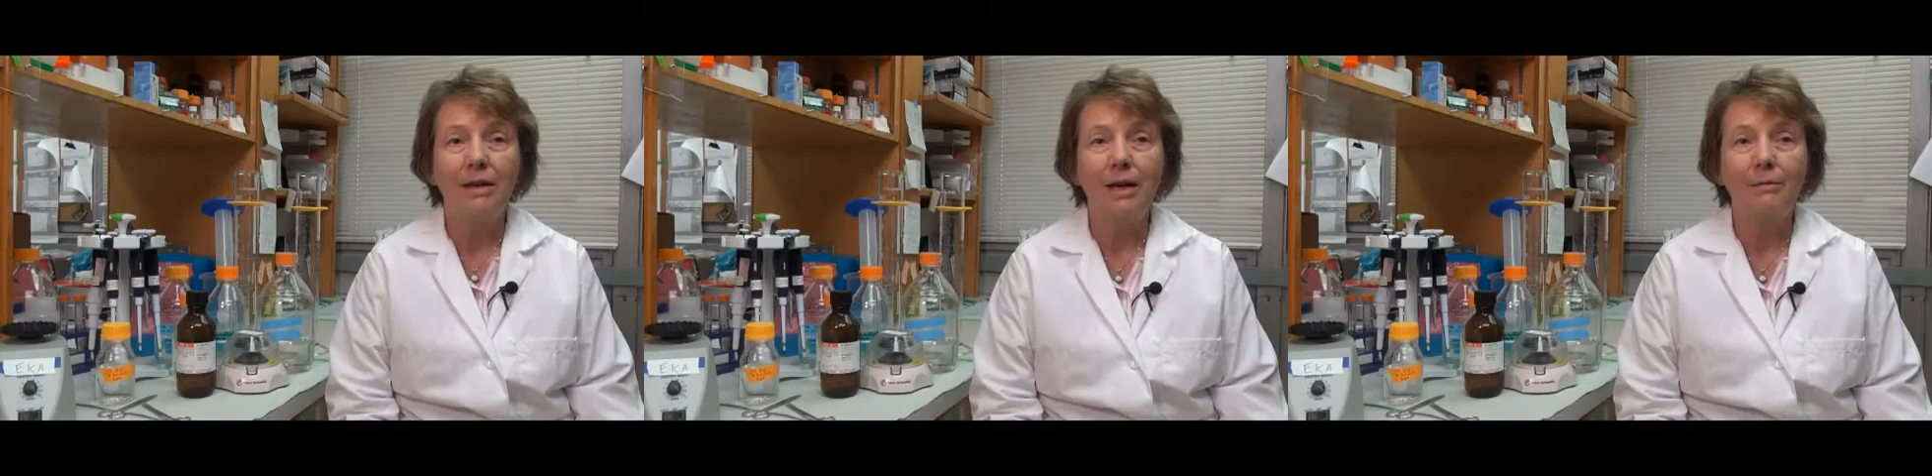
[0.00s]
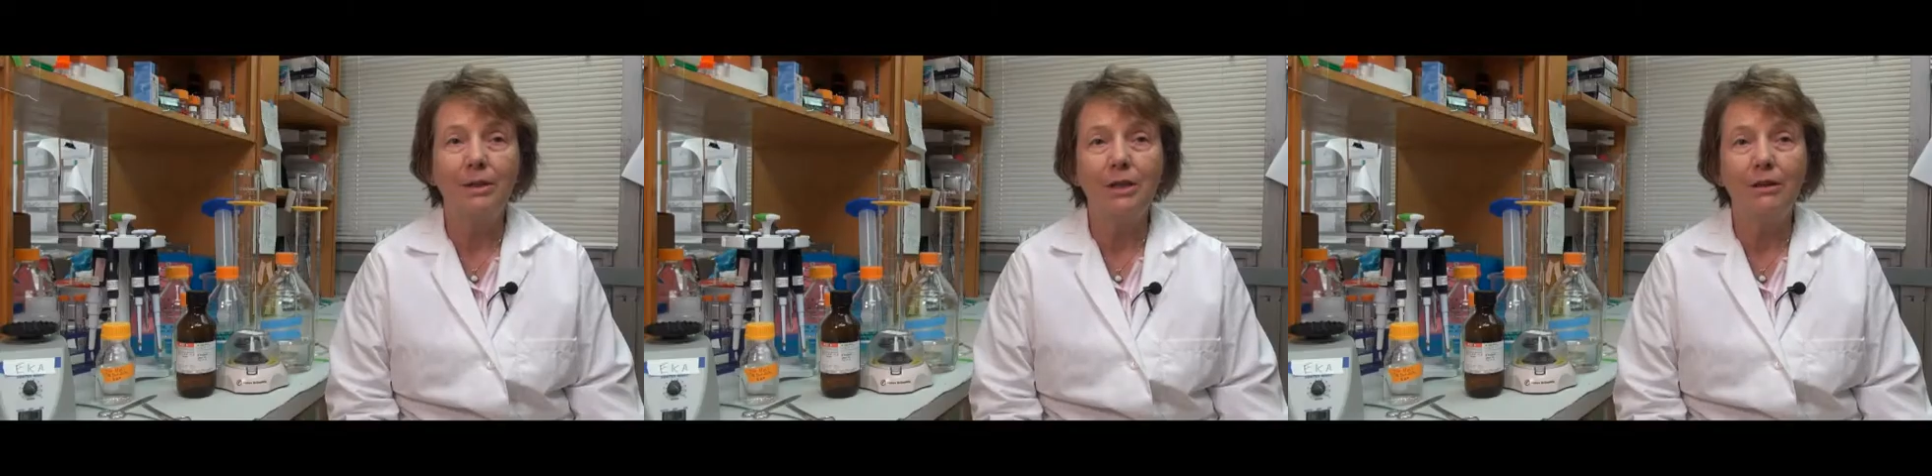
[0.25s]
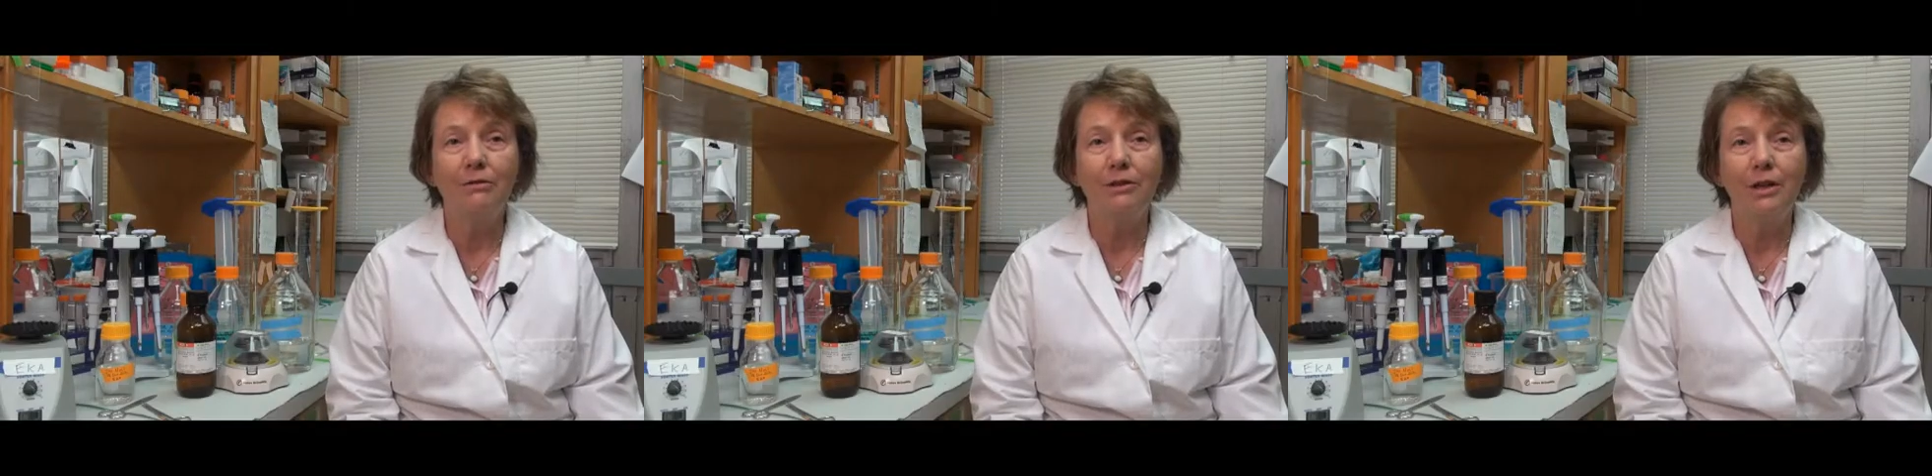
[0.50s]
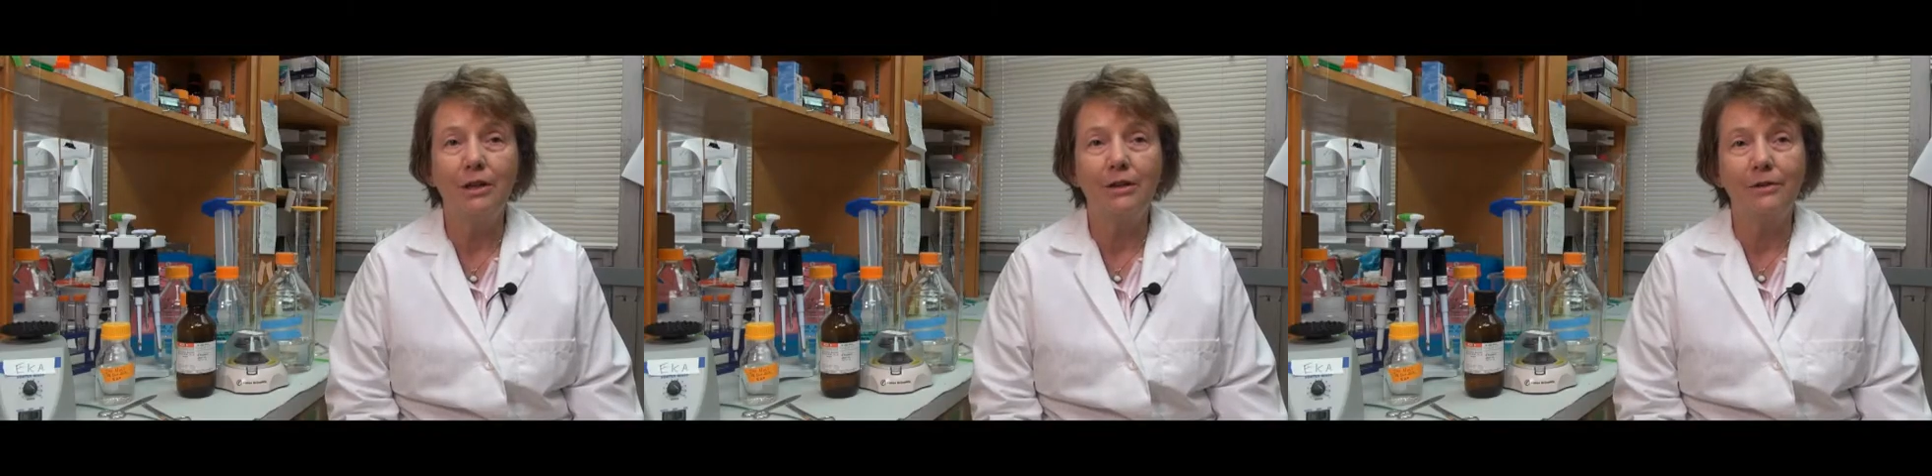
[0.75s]
Now, we don't
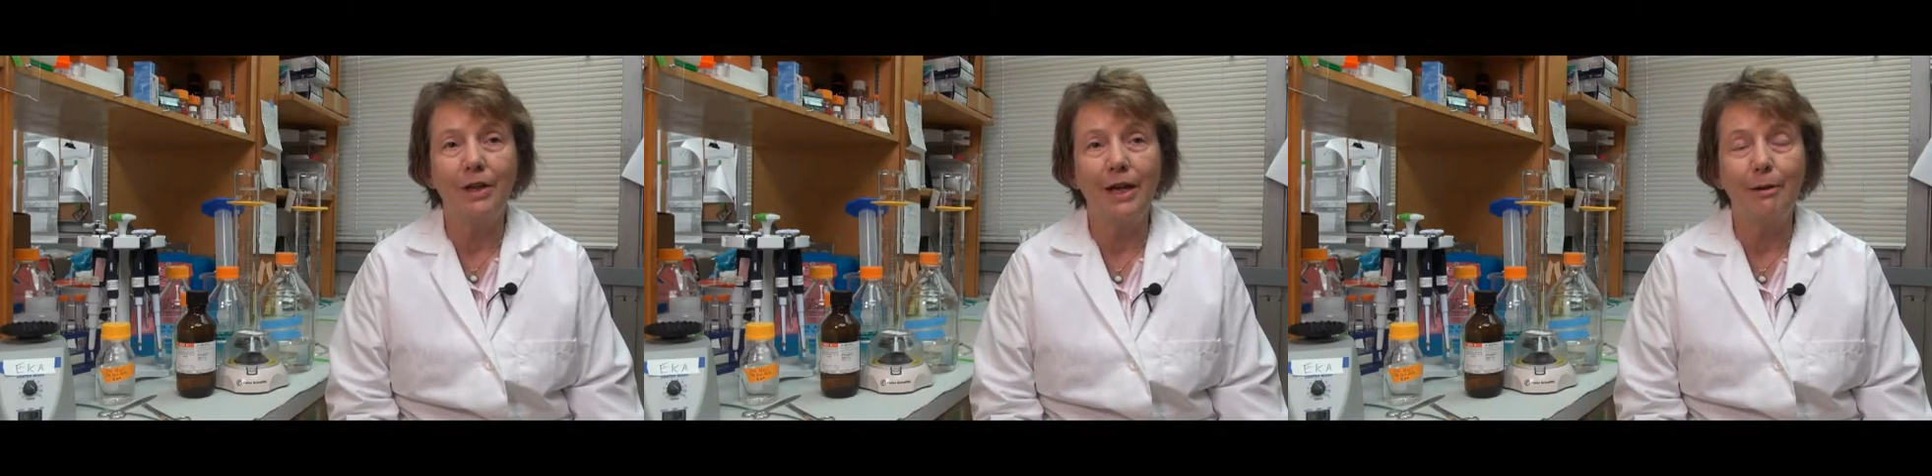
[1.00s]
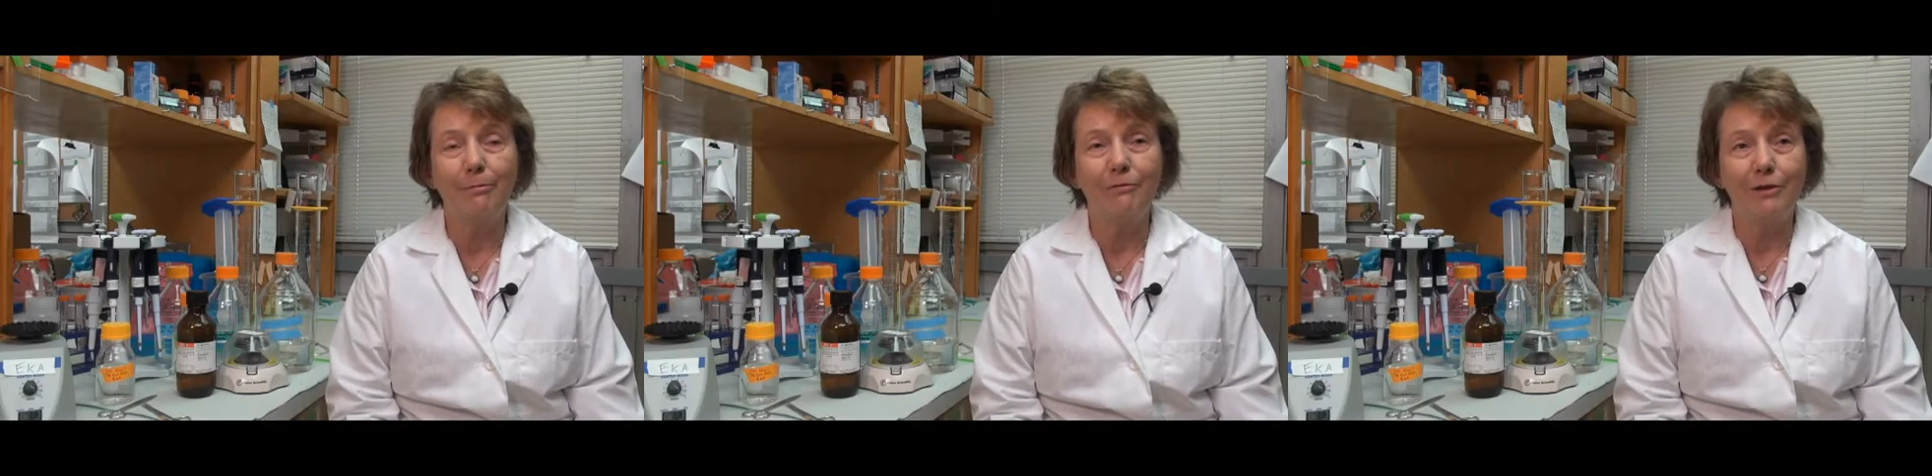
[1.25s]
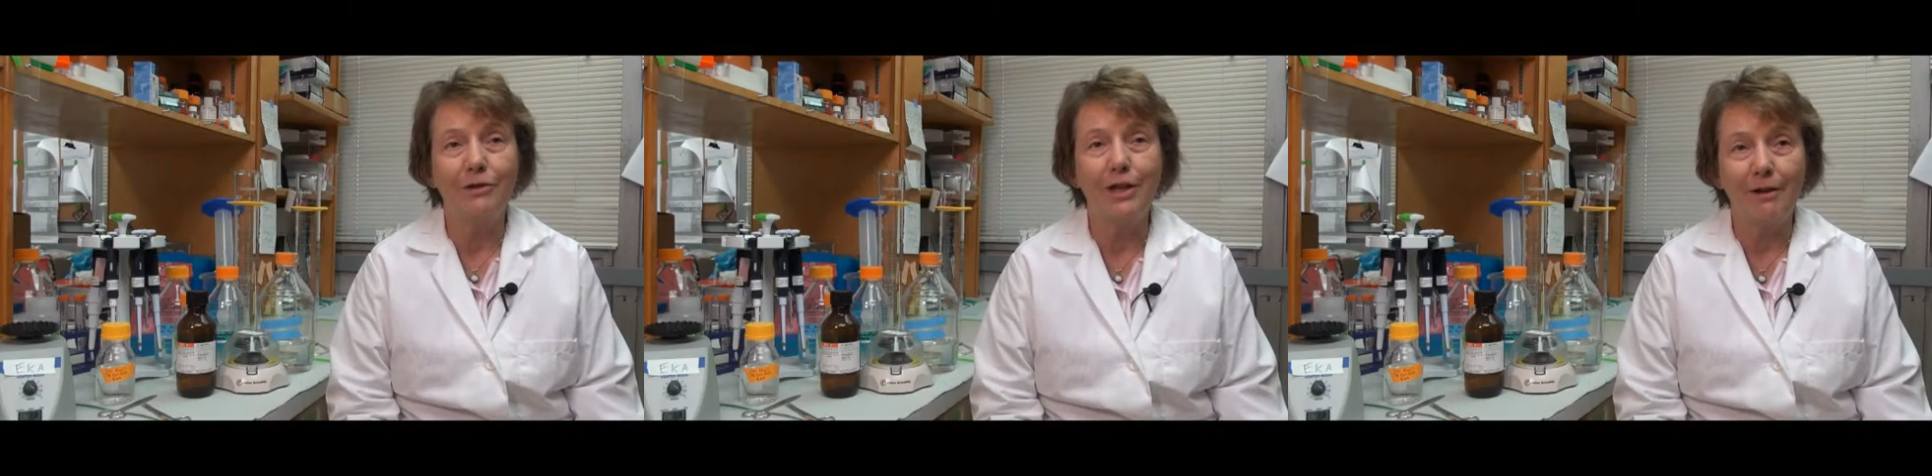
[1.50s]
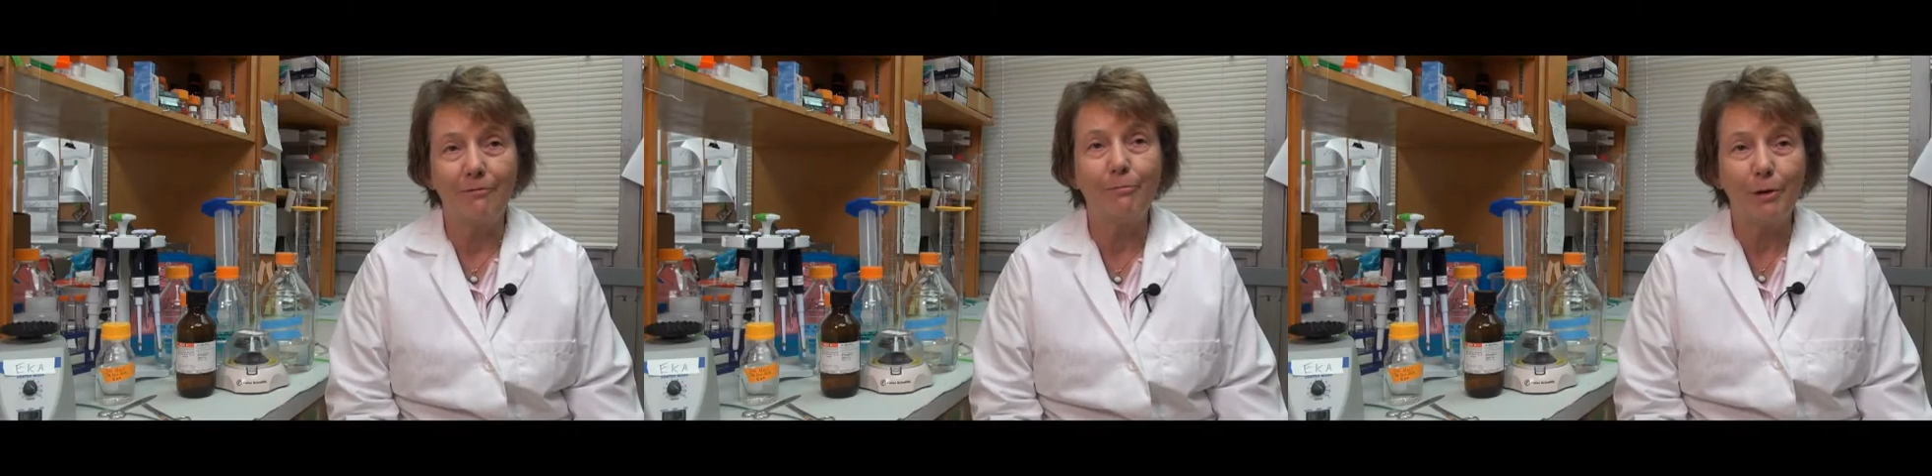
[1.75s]
know that fish have